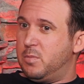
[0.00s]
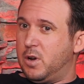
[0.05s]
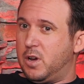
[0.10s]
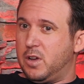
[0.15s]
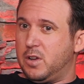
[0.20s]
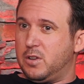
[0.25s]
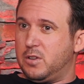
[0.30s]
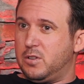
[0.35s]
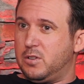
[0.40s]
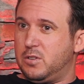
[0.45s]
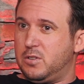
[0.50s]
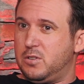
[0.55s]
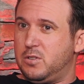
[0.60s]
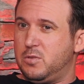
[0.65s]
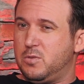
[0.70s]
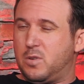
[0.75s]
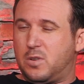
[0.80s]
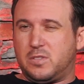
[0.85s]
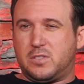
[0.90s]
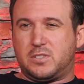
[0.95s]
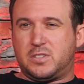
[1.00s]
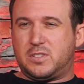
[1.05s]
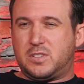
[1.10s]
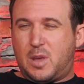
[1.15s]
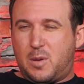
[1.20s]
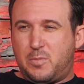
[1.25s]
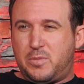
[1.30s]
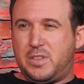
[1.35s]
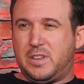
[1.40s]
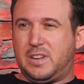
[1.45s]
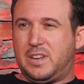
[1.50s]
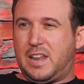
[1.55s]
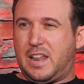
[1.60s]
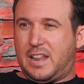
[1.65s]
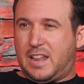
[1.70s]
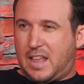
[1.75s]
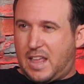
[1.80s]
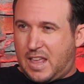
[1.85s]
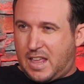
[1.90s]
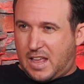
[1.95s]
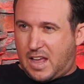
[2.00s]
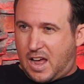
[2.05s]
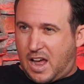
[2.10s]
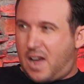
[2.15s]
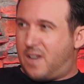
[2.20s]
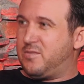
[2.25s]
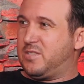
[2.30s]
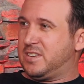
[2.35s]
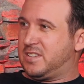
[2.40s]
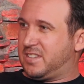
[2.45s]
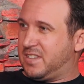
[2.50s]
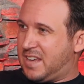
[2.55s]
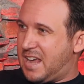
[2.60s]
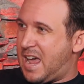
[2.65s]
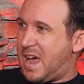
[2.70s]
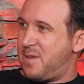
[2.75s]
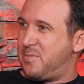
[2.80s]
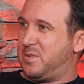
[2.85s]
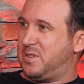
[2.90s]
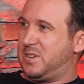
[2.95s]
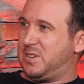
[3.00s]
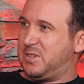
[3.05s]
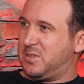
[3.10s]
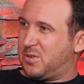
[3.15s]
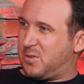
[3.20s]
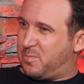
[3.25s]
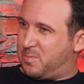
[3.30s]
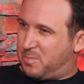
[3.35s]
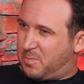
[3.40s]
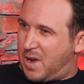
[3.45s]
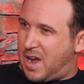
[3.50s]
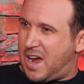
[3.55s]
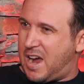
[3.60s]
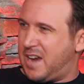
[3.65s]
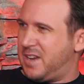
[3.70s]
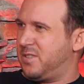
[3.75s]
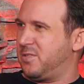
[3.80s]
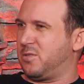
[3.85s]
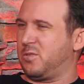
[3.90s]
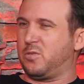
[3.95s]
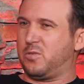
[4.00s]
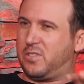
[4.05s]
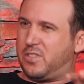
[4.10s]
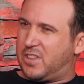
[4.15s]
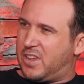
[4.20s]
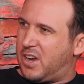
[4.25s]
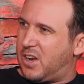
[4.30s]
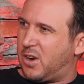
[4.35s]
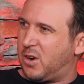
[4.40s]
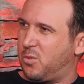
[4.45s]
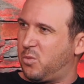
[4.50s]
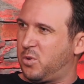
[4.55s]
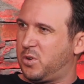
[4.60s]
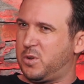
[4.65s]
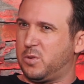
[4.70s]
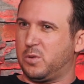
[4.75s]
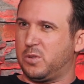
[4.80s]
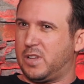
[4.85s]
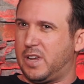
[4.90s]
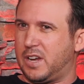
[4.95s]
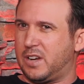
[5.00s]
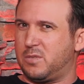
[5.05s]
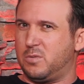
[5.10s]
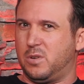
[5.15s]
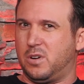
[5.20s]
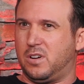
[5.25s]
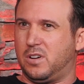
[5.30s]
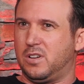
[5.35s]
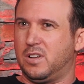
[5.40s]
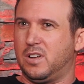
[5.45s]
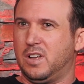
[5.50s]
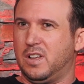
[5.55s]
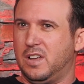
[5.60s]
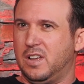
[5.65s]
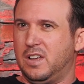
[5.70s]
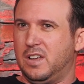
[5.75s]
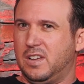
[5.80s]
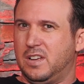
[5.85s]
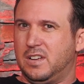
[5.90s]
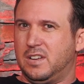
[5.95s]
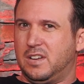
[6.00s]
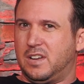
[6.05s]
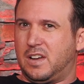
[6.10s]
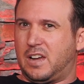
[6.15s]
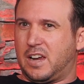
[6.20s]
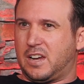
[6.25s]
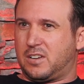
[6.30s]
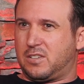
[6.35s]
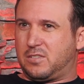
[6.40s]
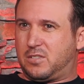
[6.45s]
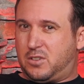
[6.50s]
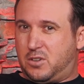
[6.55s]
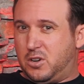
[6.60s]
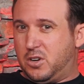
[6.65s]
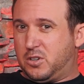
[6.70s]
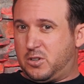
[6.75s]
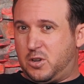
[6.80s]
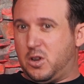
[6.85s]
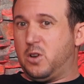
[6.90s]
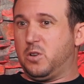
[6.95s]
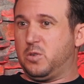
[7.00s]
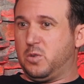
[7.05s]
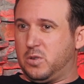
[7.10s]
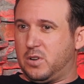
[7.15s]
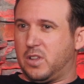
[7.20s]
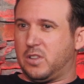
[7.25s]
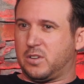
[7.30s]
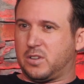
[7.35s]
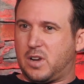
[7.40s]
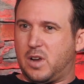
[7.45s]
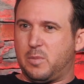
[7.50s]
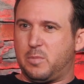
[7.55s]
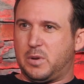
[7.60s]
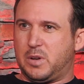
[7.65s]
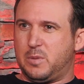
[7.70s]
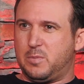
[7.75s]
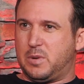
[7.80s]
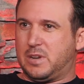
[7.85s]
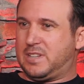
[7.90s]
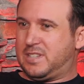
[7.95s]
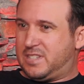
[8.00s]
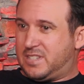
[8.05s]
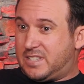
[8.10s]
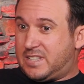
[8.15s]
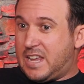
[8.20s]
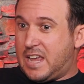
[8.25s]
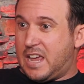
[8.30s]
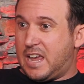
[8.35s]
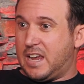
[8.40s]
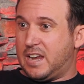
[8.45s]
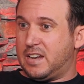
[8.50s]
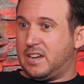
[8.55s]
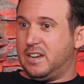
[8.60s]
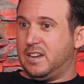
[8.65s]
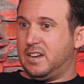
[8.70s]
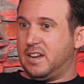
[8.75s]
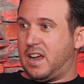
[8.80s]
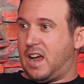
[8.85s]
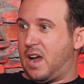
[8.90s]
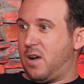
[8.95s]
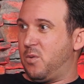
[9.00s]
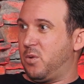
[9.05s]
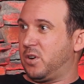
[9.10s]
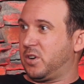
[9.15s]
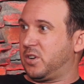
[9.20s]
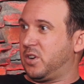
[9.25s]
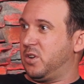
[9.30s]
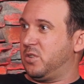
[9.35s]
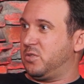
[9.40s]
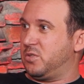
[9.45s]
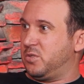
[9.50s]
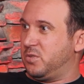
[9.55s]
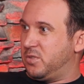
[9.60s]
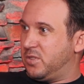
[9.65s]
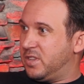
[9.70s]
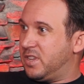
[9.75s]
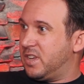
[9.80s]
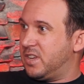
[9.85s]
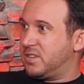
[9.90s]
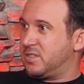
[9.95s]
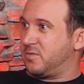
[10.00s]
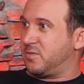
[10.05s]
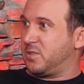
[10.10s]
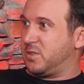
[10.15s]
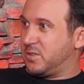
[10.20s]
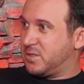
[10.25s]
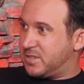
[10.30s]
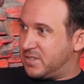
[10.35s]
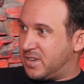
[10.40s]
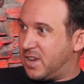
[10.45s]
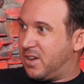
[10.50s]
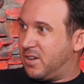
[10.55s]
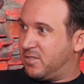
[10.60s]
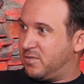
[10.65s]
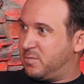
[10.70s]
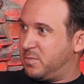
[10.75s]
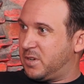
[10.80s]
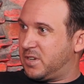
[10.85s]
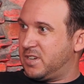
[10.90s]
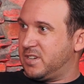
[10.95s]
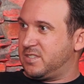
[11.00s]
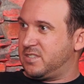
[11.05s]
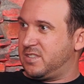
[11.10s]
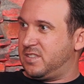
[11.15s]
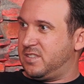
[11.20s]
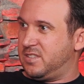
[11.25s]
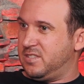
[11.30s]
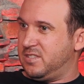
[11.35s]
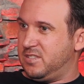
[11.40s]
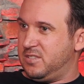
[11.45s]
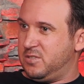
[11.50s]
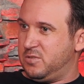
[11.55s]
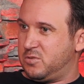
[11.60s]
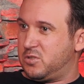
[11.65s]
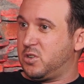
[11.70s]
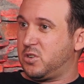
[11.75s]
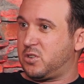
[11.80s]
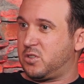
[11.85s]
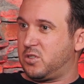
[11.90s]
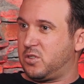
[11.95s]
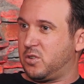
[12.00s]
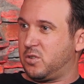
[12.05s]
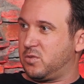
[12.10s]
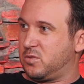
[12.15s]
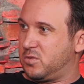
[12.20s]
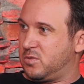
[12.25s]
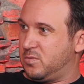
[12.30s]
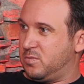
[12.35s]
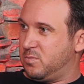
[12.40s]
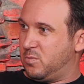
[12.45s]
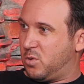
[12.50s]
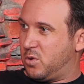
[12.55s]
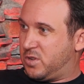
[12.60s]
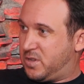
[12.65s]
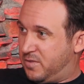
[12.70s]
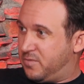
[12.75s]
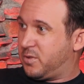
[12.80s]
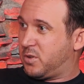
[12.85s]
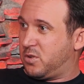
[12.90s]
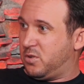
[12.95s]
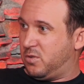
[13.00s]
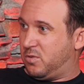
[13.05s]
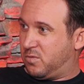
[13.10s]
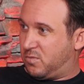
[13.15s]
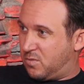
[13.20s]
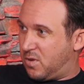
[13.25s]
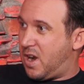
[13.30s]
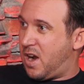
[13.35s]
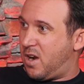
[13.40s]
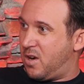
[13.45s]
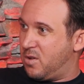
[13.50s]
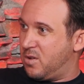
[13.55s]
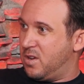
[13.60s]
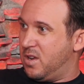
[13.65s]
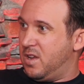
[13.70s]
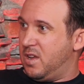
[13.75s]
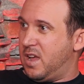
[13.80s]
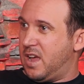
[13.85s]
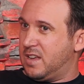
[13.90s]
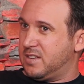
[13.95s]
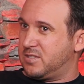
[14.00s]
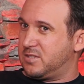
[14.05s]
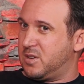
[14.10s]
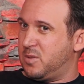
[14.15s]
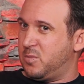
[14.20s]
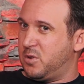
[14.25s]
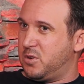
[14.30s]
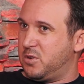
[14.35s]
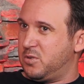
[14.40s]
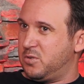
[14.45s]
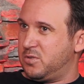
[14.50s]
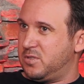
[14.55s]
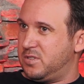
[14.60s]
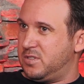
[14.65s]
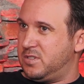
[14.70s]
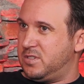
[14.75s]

But something obviously happened in your mind or there where you were like, well, I could go to another company, but instead I want to go do this for yourself, because you took the more difficult route as someone who